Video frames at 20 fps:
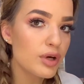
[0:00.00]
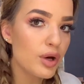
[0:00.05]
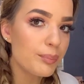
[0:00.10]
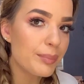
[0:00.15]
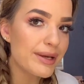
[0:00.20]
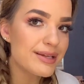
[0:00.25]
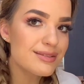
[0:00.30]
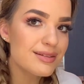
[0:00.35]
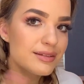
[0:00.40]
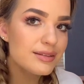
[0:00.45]

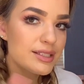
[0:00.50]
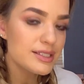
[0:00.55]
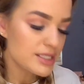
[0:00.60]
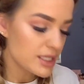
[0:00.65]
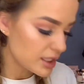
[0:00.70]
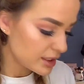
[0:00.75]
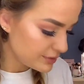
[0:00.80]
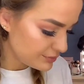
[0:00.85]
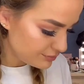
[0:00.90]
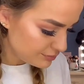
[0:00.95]
Basically
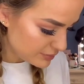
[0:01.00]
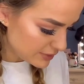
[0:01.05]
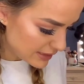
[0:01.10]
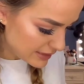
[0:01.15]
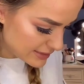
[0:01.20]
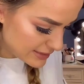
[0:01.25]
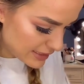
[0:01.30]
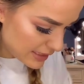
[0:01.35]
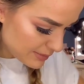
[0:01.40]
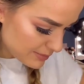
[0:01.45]
done,
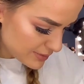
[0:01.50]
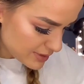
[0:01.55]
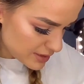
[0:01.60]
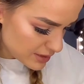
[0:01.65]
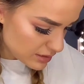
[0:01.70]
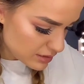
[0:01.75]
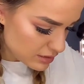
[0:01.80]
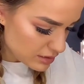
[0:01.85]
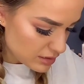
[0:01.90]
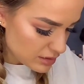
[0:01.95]
except
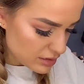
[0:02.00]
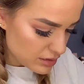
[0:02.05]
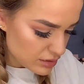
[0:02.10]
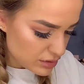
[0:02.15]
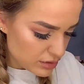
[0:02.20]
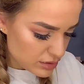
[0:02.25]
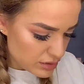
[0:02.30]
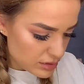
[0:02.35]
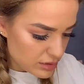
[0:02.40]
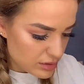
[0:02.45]

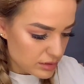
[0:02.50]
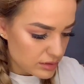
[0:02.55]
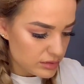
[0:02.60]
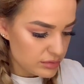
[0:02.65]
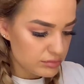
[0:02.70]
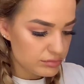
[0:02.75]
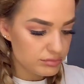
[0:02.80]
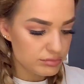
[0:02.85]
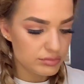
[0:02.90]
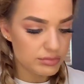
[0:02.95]

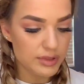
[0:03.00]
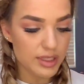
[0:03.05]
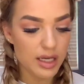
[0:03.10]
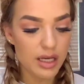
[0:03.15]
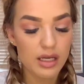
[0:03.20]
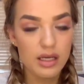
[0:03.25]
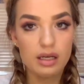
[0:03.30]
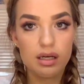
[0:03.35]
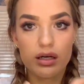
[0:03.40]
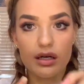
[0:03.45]

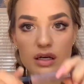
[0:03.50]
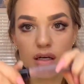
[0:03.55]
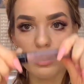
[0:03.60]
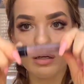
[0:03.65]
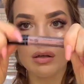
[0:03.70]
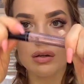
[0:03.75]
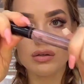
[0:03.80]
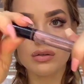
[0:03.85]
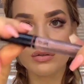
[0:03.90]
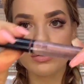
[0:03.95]

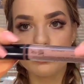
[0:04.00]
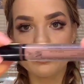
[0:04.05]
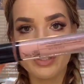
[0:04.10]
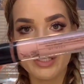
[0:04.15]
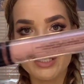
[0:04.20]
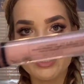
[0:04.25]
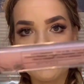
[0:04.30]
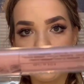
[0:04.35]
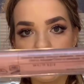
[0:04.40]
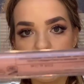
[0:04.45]
now
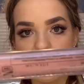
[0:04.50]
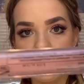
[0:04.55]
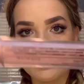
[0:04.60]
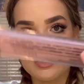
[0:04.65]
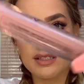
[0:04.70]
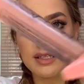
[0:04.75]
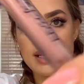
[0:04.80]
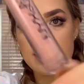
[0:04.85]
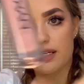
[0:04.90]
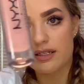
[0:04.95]
this is
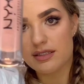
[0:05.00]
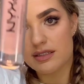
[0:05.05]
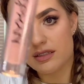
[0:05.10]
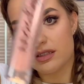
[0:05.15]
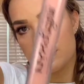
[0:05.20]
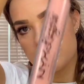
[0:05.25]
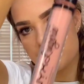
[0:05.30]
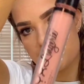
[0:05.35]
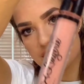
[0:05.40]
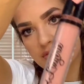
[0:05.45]
NYX
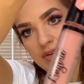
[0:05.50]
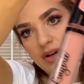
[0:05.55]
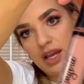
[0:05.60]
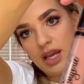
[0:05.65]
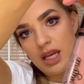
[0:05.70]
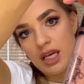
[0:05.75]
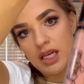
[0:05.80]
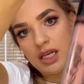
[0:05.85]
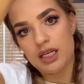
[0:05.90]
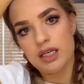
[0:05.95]

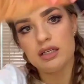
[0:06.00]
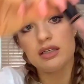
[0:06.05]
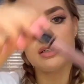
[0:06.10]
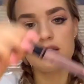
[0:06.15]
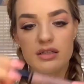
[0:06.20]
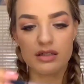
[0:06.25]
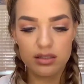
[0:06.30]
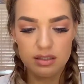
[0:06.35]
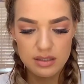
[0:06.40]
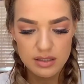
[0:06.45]
Lingerie
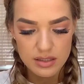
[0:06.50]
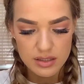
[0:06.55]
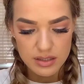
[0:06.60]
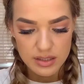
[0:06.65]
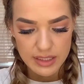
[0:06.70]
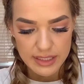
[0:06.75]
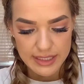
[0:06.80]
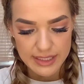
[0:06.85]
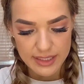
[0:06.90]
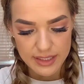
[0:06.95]

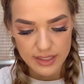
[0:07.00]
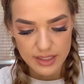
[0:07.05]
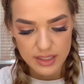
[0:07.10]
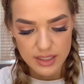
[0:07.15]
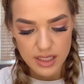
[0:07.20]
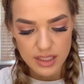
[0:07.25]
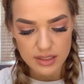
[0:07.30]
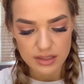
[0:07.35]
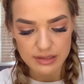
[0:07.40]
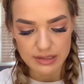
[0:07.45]
and the
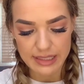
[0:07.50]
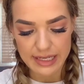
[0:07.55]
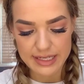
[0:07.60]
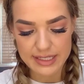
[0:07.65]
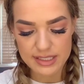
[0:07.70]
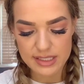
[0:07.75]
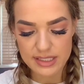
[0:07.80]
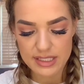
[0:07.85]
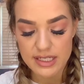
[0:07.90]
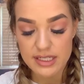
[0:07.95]
color
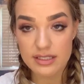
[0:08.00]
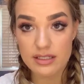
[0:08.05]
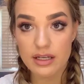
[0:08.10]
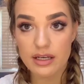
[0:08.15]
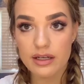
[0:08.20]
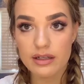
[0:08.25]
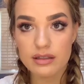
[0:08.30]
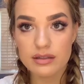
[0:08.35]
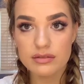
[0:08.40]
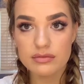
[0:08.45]
Lace
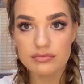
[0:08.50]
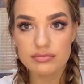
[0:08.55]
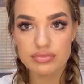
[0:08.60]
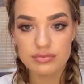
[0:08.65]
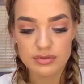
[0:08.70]
Detail.